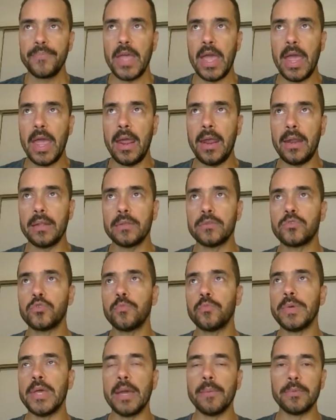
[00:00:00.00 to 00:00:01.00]
and to
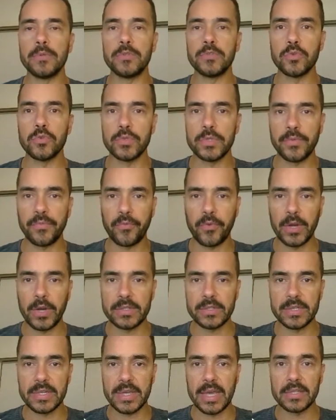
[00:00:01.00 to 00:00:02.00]
be able to
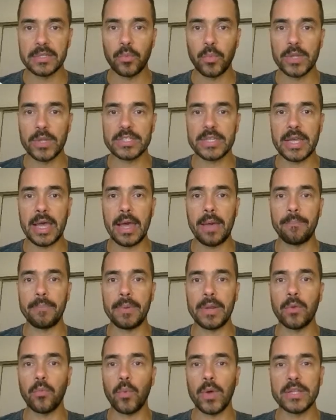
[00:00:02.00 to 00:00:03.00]
differentiate what's
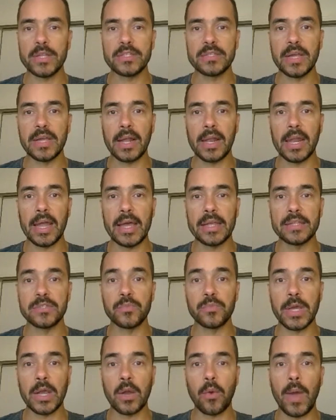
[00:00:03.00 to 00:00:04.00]
happening, what's the client
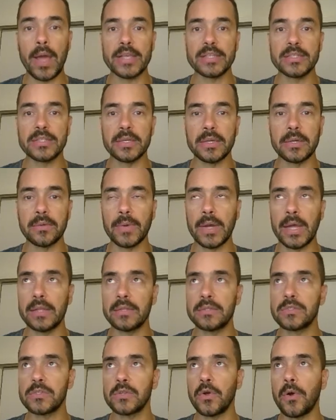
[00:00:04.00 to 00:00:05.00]
requesting, right?
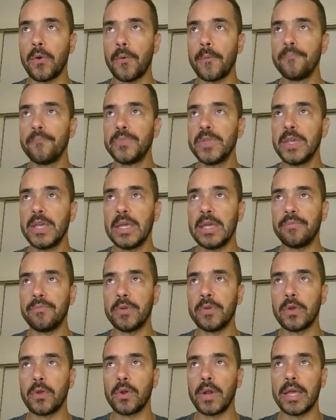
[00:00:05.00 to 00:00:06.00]
So if
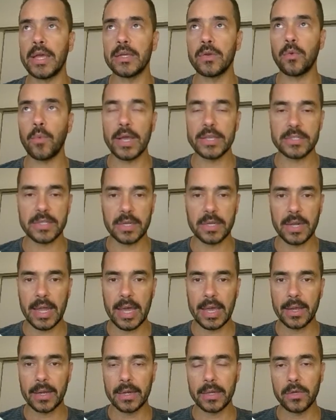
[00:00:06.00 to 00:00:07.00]
you requesting
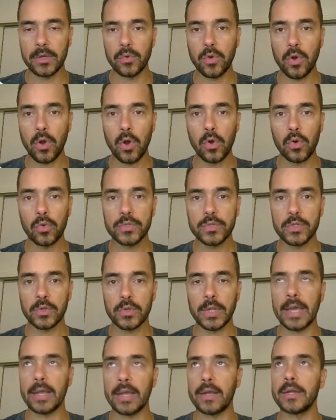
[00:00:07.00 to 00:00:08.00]
like a new code to
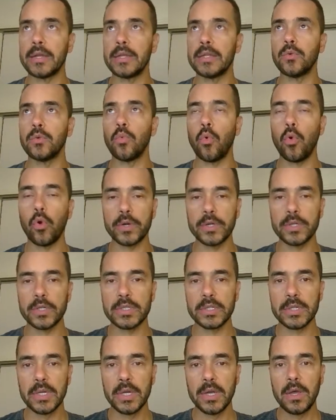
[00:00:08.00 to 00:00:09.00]
like a new
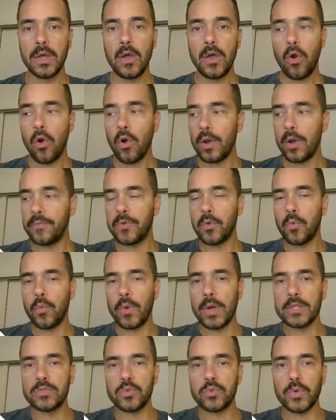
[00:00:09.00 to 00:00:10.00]
order, or if you
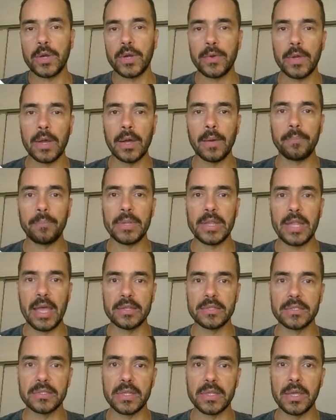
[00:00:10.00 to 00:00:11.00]
want to
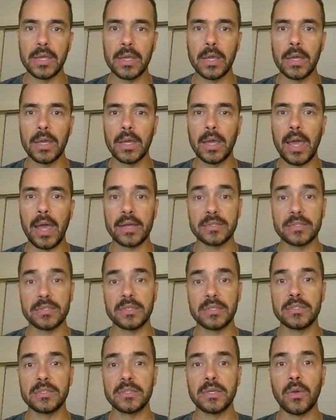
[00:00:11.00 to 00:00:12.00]
update the
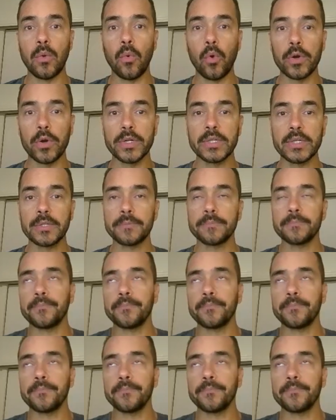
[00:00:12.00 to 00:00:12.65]
existing order,